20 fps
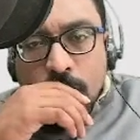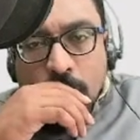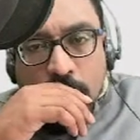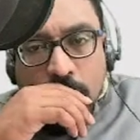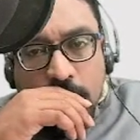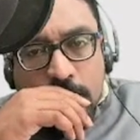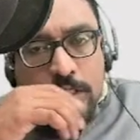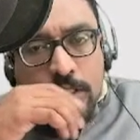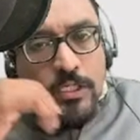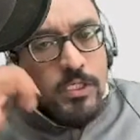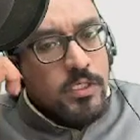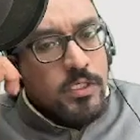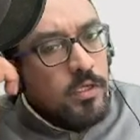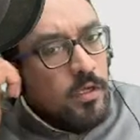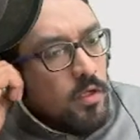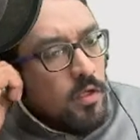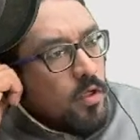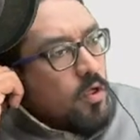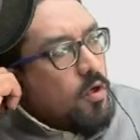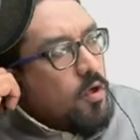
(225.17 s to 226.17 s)
Its
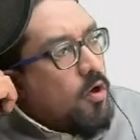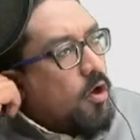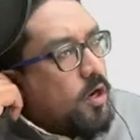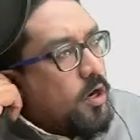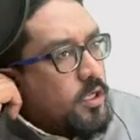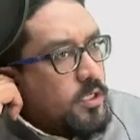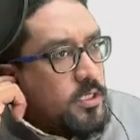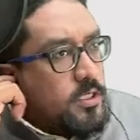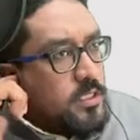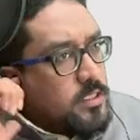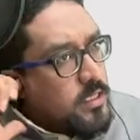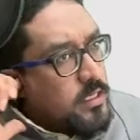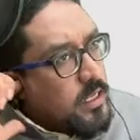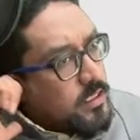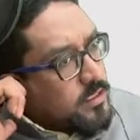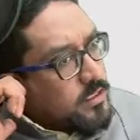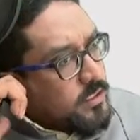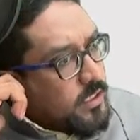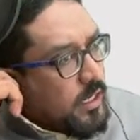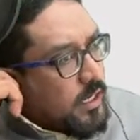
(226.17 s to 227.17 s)
origins are
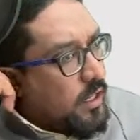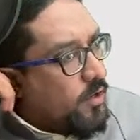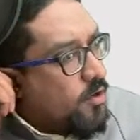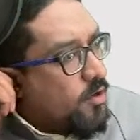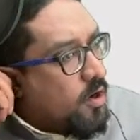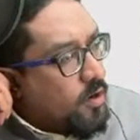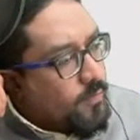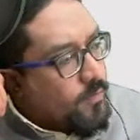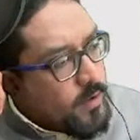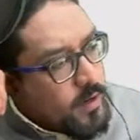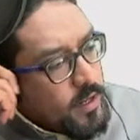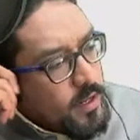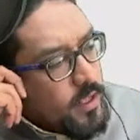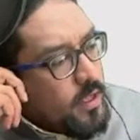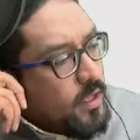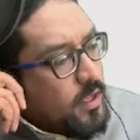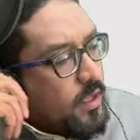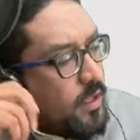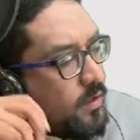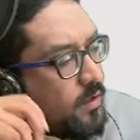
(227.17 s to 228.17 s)
still not
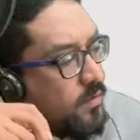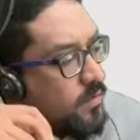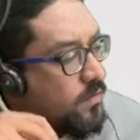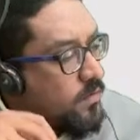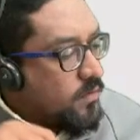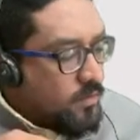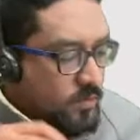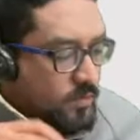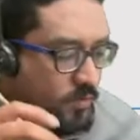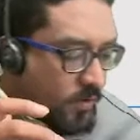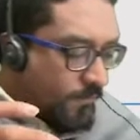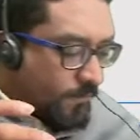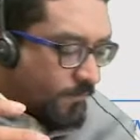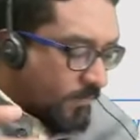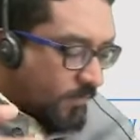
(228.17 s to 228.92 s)
very sort of